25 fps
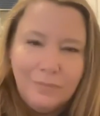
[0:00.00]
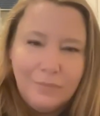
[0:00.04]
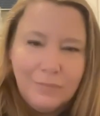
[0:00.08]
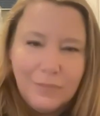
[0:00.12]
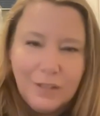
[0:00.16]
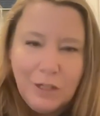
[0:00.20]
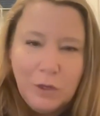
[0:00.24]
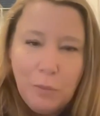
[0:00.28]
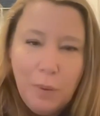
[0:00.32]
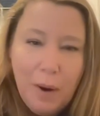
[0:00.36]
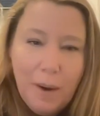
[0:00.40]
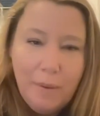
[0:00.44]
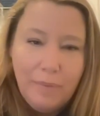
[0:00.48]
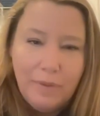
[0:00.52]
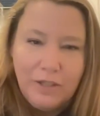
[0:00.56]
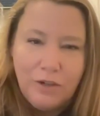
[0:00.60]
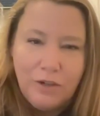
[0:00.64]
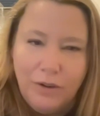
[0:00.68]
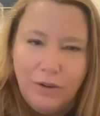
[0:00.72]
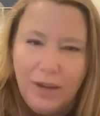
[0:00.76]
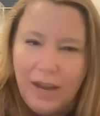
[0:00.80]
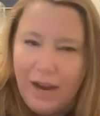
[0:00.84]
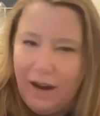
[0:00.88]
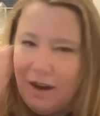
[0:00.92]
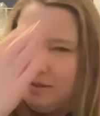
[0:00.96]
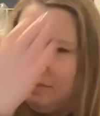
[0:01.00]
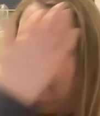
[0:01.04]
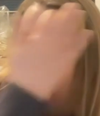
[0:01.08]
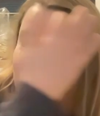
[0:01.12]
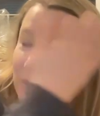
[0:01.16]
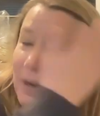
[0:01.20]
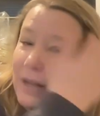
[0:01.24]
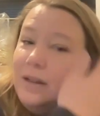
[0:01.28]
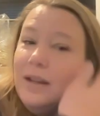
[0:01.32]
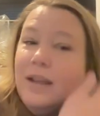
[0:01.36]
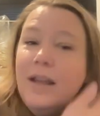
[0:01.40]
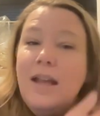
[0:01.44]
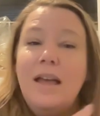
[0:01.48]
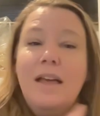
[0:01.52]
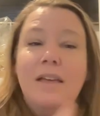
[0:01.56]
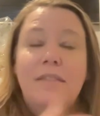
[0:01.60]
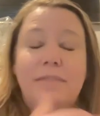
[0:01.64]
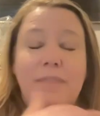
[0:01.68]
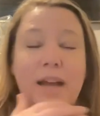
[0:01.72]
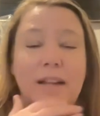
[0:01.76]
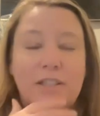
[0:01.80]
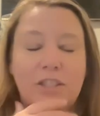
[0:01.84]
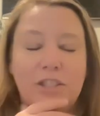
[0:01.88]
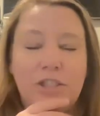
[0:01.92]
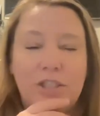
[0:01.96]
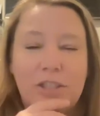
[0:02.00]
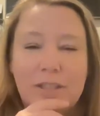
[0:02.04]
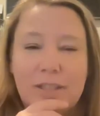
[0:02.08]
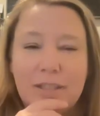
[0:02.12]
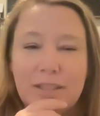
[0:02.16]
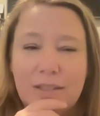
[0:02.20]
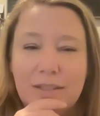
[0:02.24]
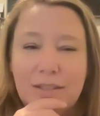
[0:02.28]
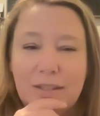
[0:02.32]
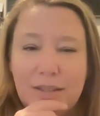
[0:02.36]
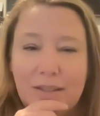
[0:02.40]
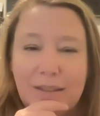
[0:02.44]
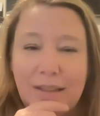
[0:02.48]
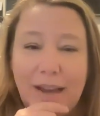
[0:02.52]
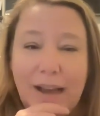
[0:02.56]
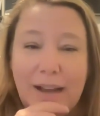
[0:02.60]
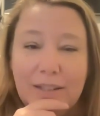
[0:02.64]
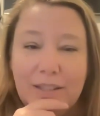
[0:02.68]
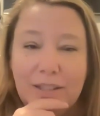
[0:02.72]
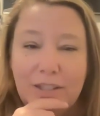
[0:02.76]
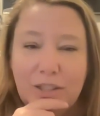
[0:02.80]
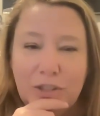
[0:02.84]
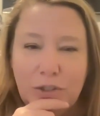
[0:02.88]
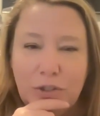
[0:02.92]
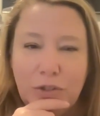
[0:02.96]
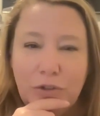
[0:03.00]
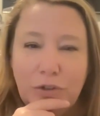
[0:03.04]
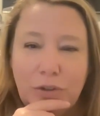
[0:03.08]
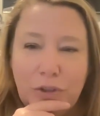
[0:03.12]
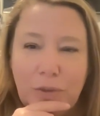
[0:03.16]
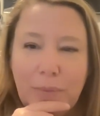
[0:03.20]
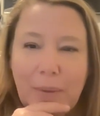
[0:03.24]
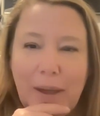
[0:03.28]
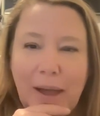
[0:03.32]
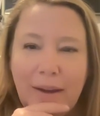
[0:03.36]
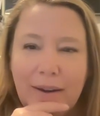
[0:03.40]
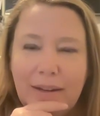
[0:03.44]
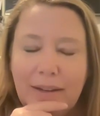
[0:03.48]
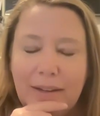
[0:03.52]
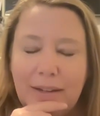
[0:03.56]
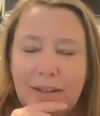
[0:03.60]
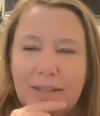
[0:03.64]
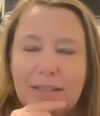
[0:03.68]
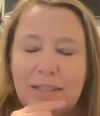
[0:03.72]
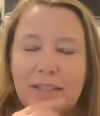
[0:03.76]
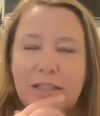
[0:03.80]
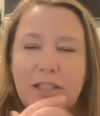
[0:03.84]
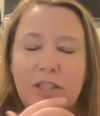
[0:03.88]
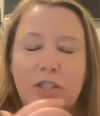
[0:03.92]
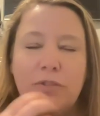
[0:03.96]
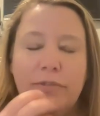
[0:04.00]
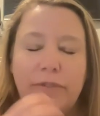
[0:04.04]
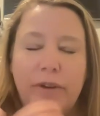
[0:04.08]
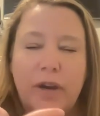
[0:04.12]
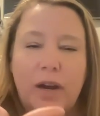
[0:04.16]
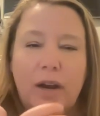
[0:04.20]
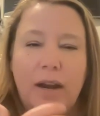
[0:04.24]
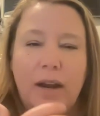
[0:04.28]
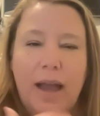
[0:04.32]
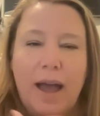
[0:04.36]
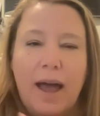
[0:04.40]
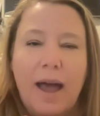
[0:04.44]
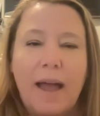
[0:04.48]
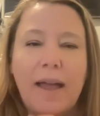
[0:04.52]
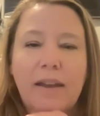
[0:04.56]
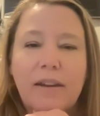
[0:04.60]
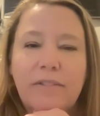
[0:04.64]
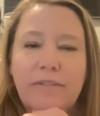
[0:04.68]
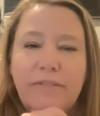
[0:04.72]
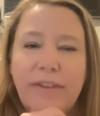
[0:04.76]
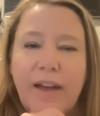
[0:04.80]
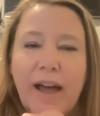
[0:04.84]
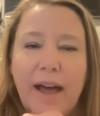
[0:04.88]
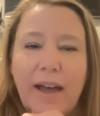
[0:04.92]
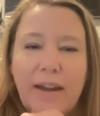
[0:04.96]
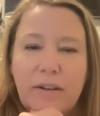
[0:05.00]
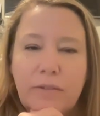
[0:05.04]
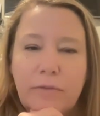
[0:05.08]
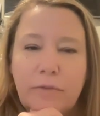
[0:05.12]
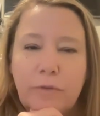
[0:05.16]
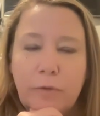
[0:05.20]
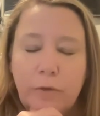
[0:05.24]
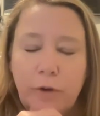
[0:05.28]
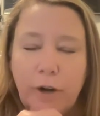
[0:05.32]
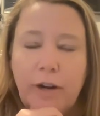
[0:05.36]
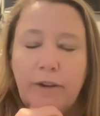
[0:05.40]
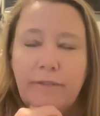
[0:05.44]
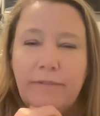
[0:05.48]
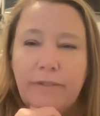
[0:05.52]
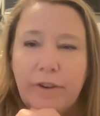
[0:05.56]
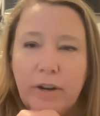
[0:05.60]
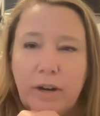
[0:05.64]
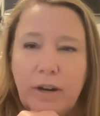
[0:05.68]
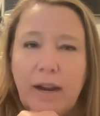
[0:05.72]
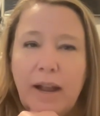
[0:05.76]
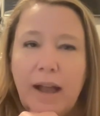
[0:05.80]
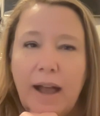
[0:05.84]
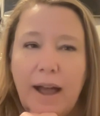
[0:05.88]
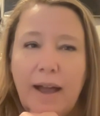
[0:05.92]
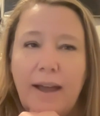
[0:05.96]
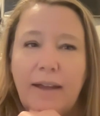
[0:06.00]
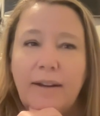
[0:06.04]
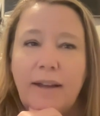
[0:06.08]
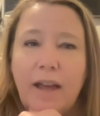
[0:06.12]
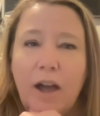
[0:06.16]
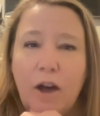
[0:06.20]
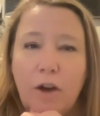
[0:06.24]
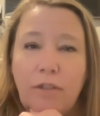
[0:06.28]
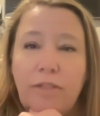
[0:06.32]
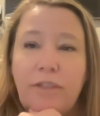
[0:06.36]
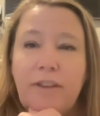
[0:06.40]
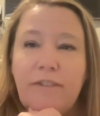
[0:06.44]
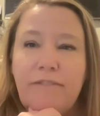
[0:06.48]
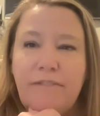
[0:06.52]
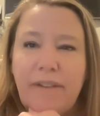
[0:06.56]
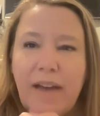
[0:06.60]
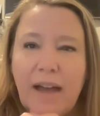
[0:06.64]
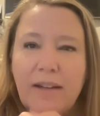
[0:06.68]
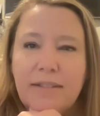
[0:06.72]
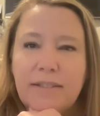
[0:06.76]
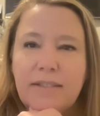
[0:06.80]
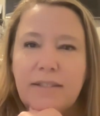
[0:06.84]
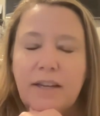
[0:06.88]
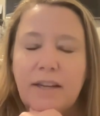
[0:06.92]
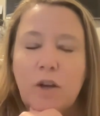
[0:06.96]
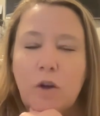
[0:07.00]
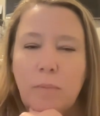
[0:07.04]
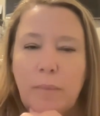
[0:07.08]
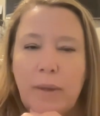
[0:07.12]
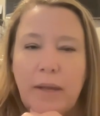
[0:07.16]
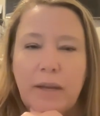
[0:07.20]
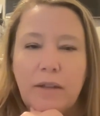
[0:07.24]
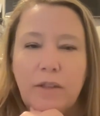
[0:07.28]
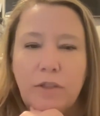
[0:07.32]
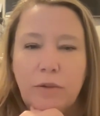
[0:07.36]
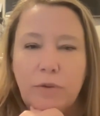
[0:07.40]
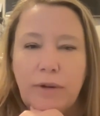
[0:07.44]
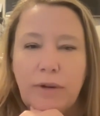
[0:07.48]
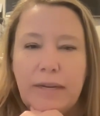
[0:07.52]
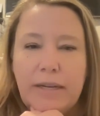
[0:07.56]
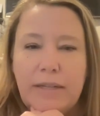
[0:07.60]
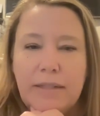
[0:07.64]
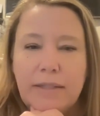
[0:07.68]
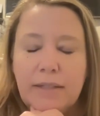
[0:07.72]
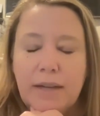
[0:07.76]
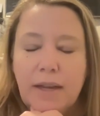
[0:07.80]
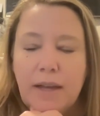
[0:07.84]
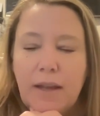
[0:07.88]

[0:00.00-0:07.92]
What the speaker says: you probably care. But that's the truth about it, is it's very high in fat, very, very high in healthy fats like omega-3s.